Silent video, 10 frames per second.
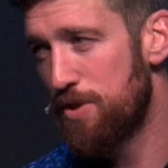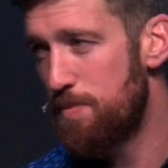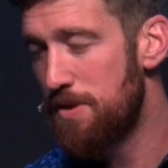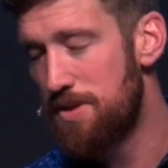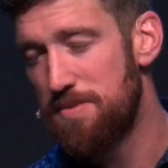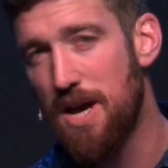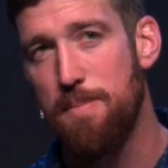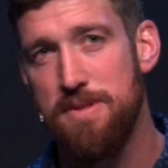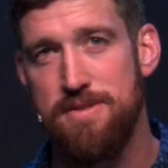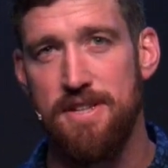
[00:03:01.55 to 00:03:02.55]
we'll spend some
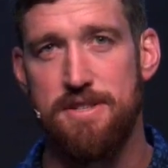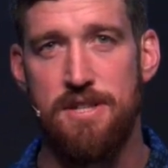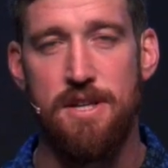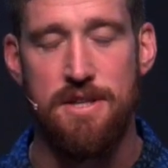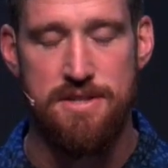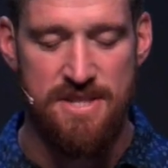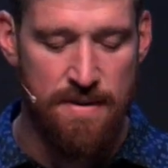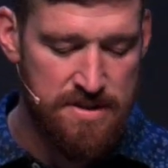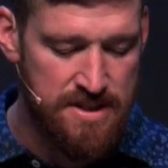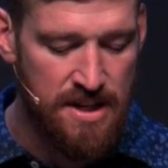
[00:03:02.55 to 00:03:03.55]
time in 16 and
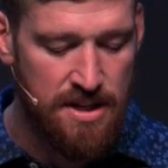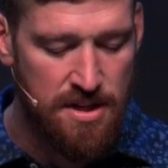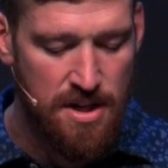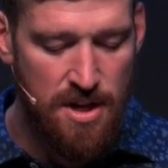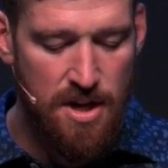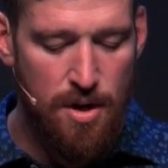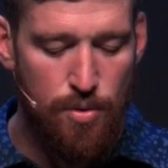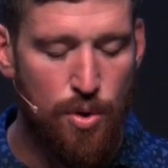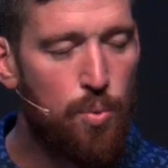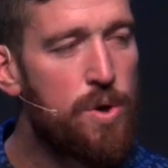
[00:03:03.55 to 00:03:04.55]
17.
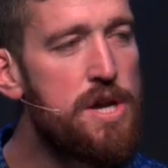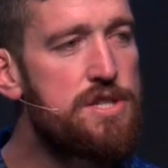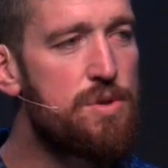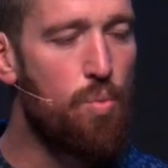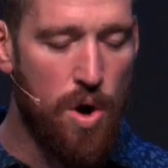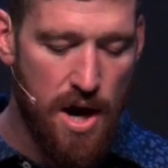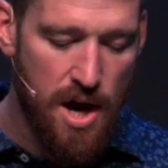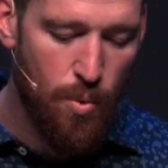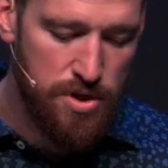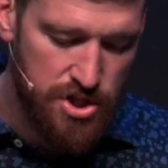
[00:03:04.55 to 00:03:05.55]
The reason
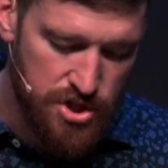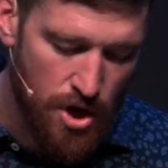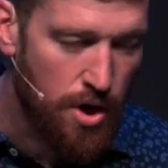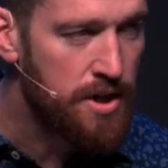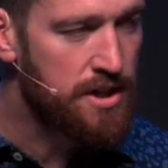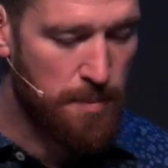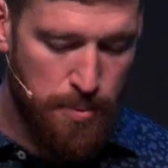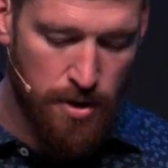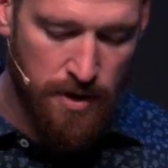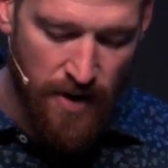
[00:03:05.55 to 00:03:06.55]
why we're starting in the
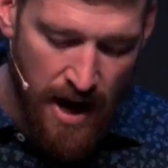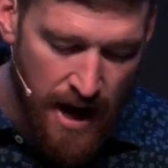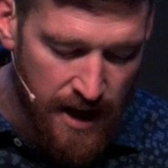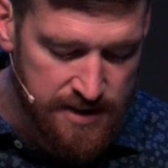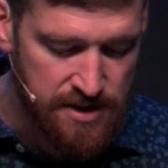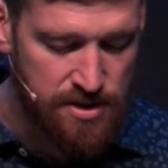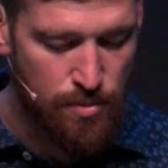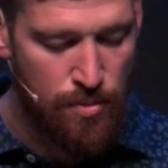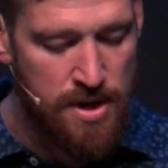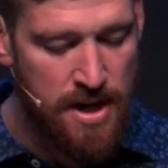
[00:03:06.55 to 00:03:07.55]
book of Acts, is
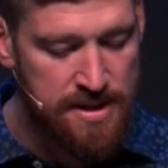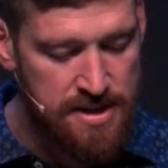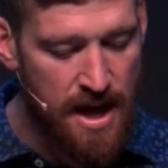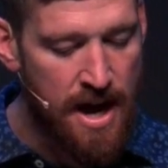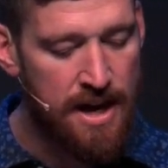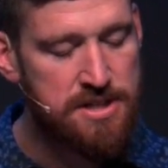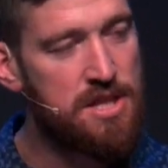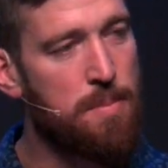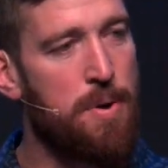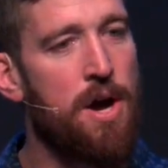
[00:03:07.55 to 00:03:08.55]
written as the Acts of
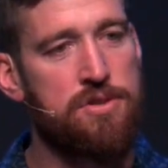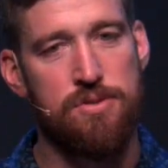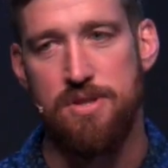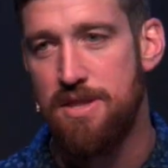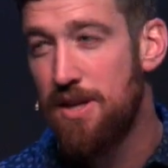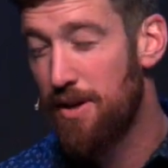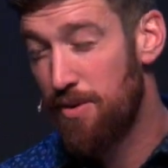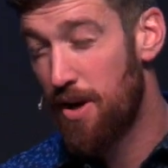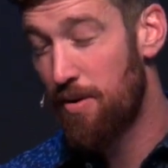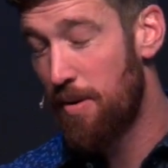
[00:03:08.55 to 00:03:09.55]
the Apostles. I think a,
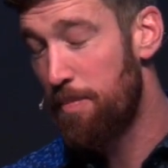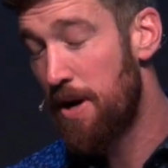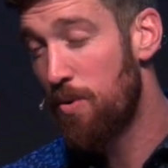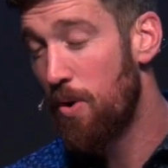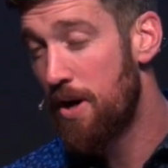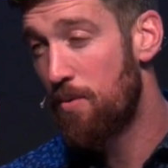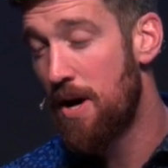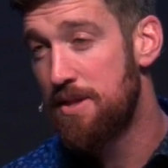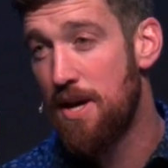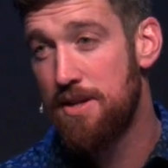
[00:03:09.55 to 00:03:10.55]
a better way to
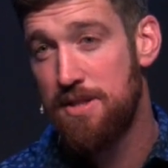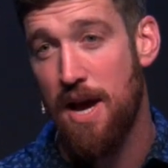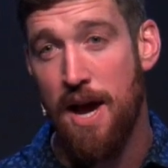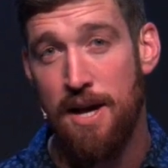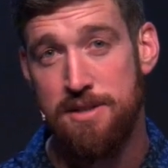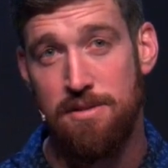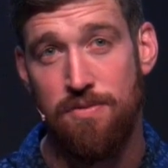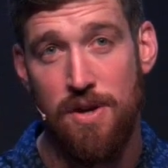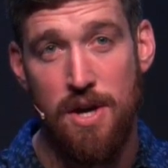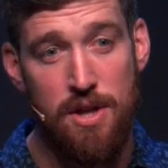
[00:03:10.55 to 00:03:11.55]
write that is the Acts of
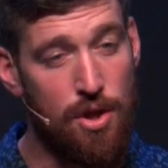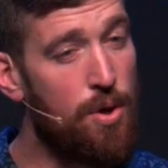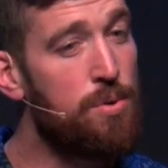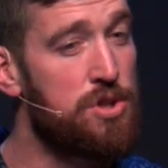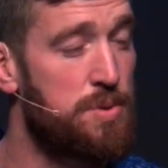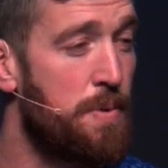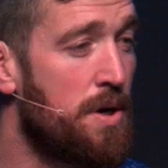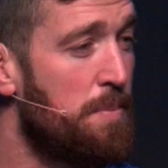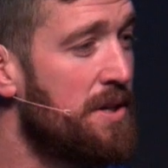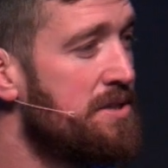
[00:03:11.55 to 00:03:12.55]
the Holy
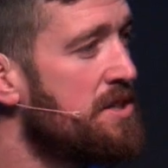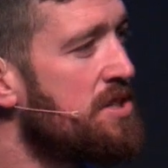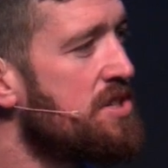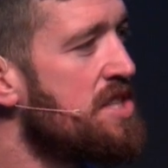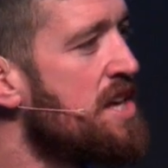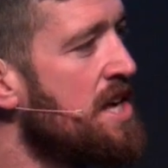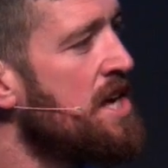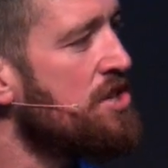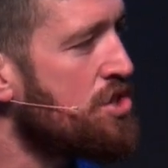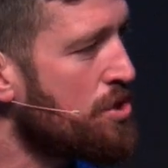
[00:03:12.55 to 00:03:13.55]
Spirit, because this is the
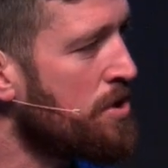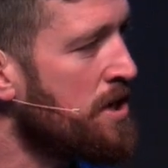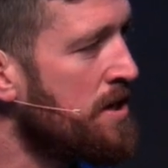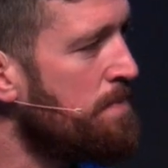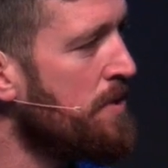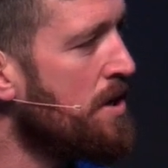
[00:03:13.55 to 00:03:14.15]
history